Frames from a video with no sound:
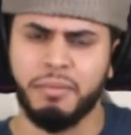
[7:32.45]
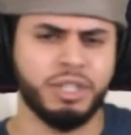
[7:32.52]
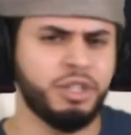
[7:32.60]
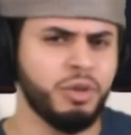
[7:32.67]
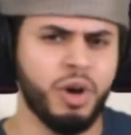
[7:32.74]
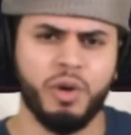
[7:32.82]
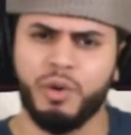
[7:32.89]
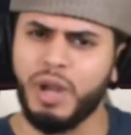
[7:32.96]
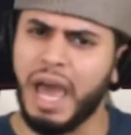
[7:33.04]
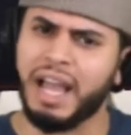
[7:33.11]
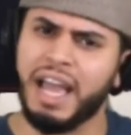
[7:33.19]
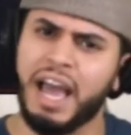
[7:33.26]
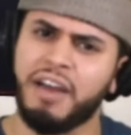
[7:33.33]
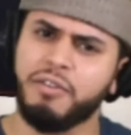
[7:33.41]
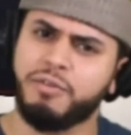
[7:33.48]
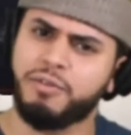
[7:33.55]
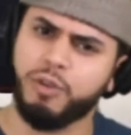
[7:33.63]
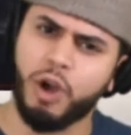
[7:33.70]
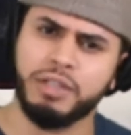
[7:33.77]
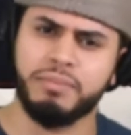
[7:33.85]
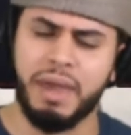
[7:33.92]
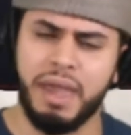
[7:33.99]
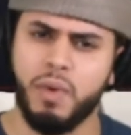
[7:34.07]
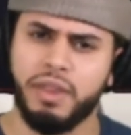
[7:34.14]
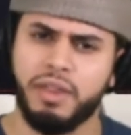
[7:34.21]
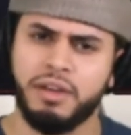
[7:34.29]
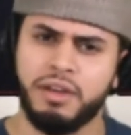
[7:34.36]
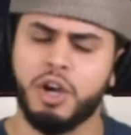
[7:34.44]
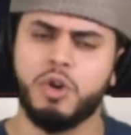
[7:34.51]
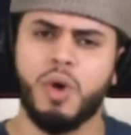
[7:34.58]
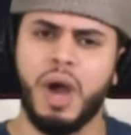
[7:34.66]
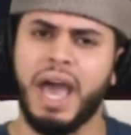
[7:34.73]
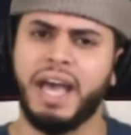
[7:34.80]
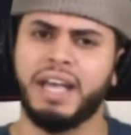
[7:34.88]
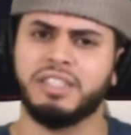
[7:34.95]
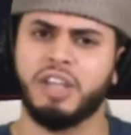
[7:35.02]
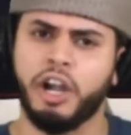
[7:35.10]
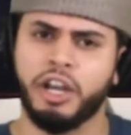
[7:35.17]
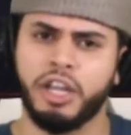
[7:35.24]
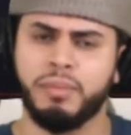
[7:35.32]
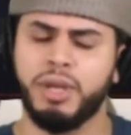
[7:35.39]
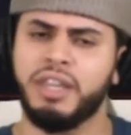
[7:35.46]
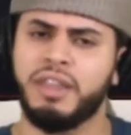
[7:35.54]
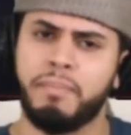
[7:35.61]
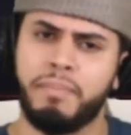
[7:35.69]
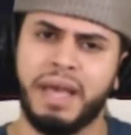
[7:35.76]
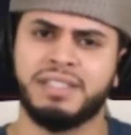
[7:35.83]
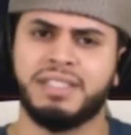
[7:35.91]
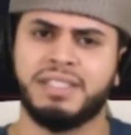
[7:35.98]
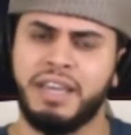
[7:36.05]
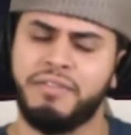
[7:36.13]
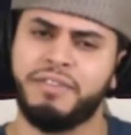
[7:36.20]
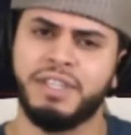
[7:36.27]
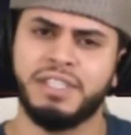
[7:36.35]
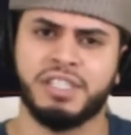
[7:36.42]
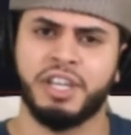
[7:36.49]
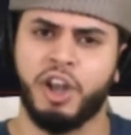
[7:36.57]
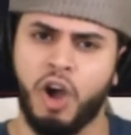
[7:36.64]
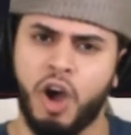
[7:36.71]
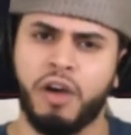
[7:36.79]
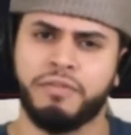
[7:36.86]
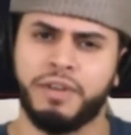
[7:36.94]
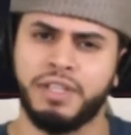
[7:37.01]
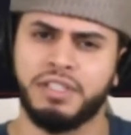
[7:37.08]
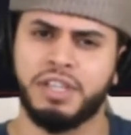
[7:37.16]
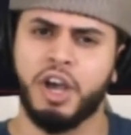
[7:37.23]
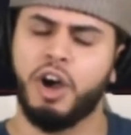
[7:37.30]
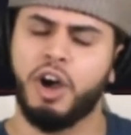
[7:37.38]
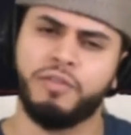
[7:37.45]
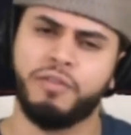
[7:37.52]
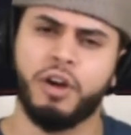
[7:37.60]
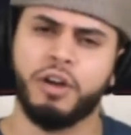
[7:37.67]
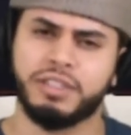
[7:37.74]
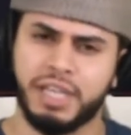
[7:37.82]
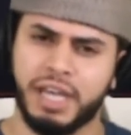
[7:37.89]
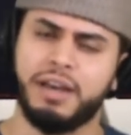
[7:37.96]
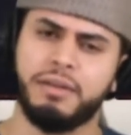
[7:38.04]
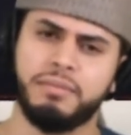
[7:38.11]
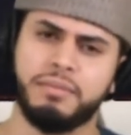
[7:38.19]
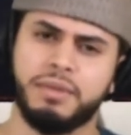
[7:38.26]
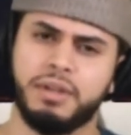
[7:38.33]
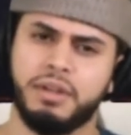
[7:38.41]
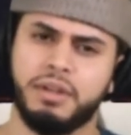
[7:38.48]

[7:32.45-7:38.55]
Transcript: but you're going to knock out Floyd Mayweather, who has arguably the best defense and offense of all time?